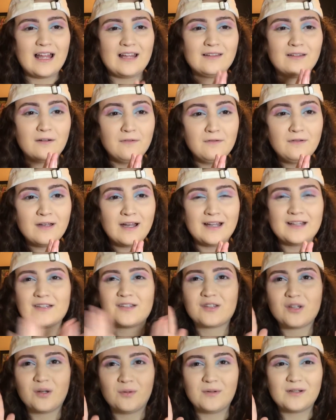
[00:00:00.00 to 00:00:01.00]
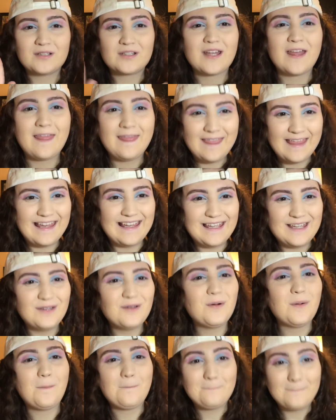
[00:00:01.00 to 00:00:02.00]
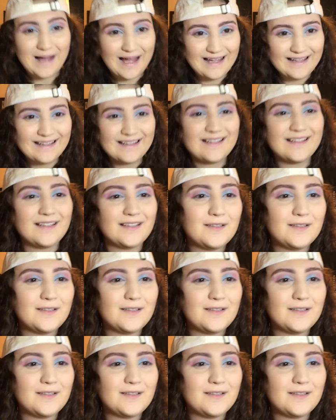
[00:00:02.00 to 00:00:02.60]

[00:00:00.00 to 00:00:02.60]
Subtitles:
Love you guys so much. Thank you. Bye.